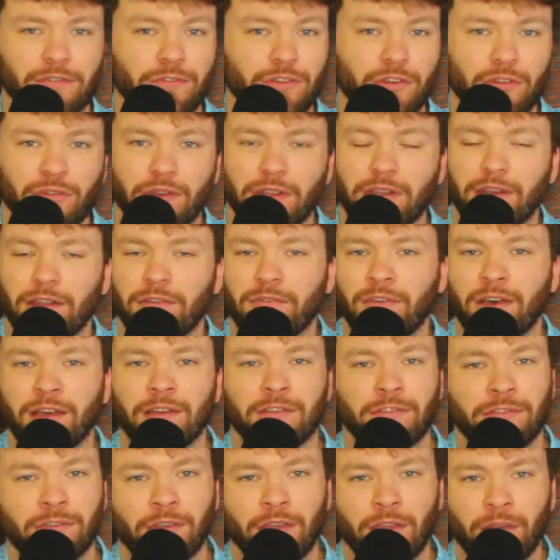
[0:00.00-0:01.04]
If you do need
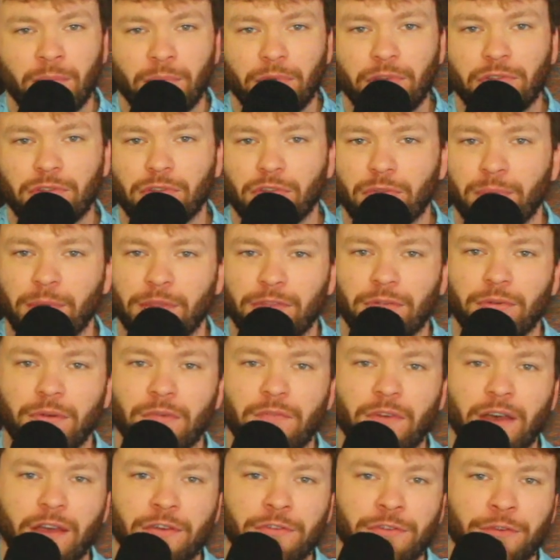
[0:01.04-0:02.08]
advice, please go speak to an
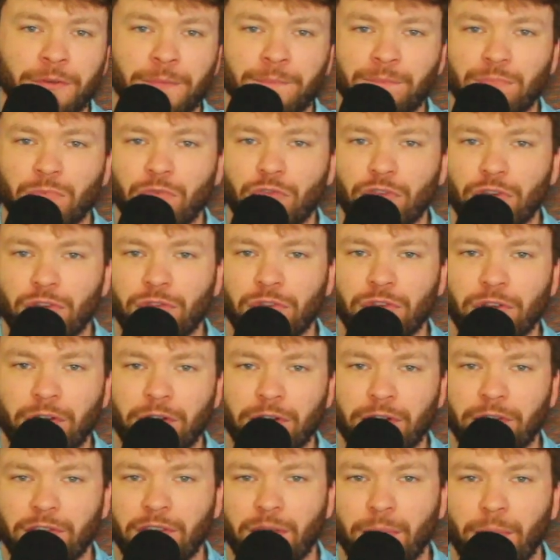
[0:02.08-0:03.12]
advisor, just for
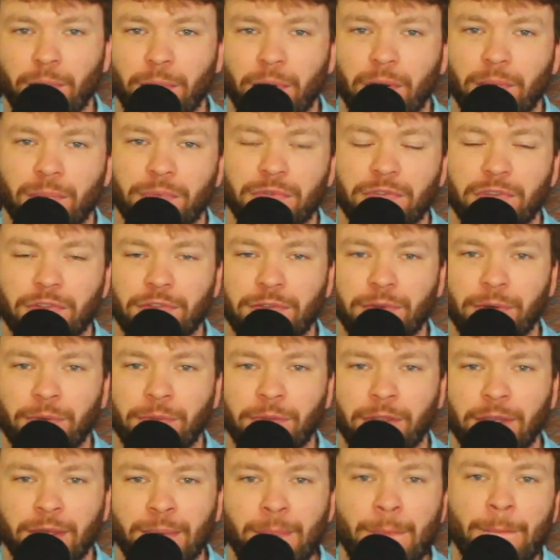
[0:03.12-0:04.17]
your entertainment purposes
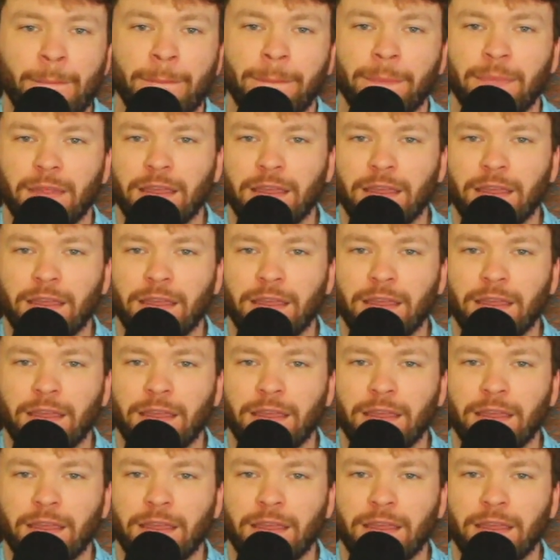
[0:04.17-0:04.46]
only.